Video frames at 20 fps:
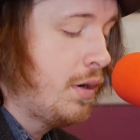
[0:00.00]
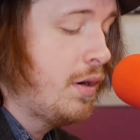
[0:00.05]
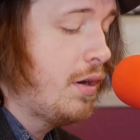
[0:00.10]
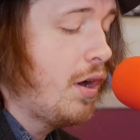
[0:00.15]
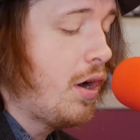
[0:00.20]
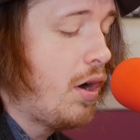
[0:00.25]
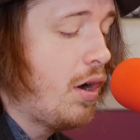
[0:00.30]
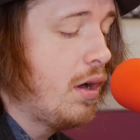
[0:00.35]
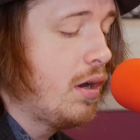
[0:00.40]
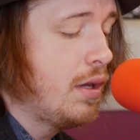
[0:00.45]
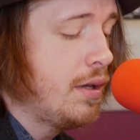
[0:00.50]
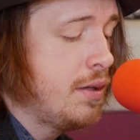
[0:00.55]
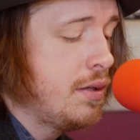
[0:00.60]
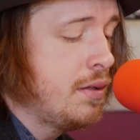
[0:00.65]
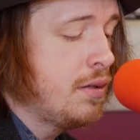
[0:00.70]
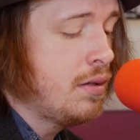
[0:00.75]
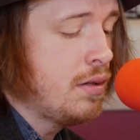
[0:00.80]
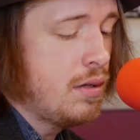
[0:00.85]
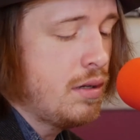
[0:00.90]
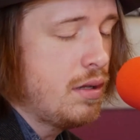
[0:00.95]

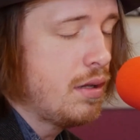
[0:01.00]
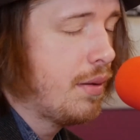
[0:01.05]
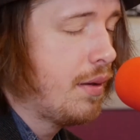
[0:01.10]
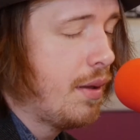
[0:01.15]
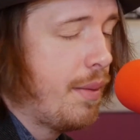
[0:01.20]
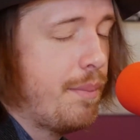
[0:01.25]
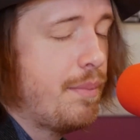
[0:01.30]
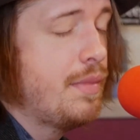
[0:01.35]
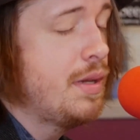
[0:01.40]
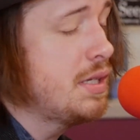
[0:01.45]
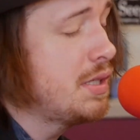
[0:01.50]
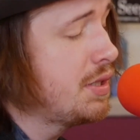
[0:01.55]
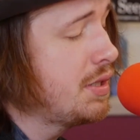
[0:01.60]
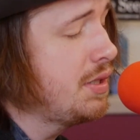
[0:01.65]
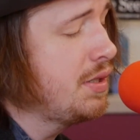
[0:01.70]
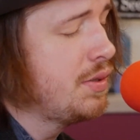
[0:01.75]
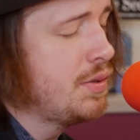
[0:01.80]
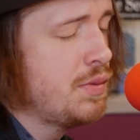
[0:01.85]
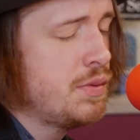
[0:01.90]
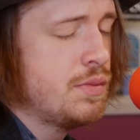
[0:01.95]
Darling, I
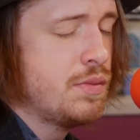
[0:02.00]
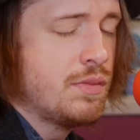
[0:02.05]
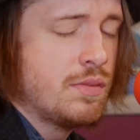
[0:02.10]
miss you.